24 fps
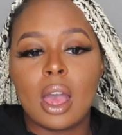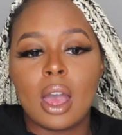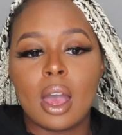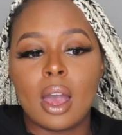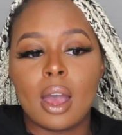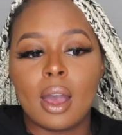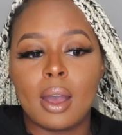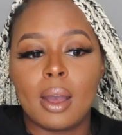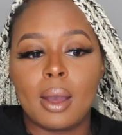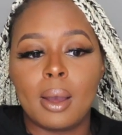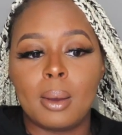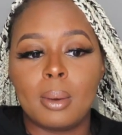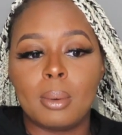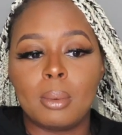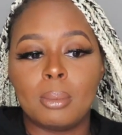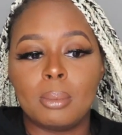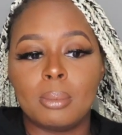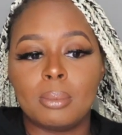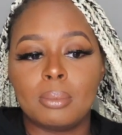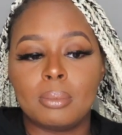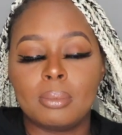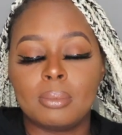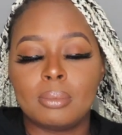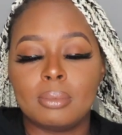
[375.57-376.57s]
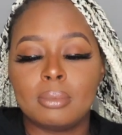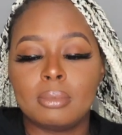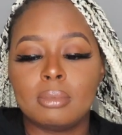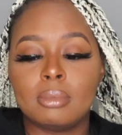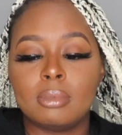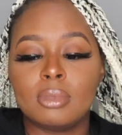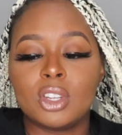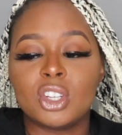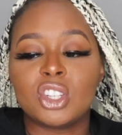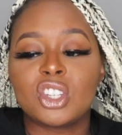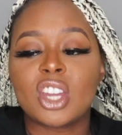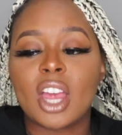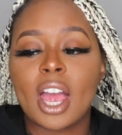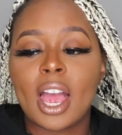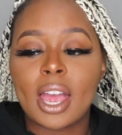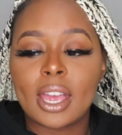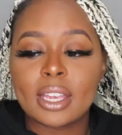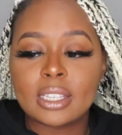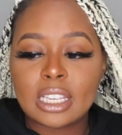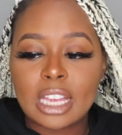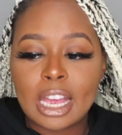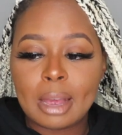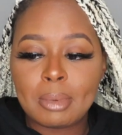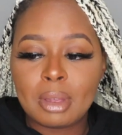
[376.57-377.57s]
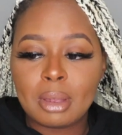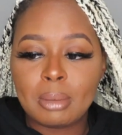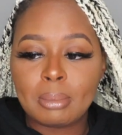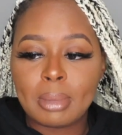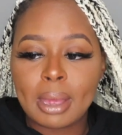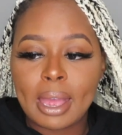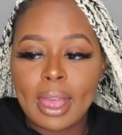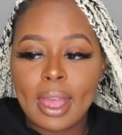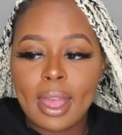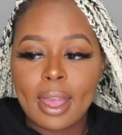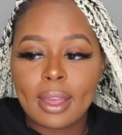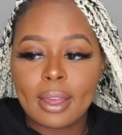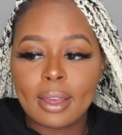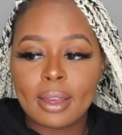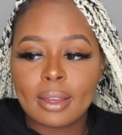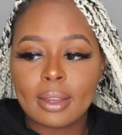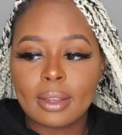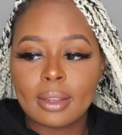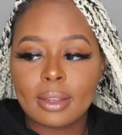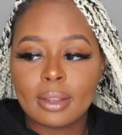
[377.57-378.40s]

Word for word: Um, The Shy is coming back.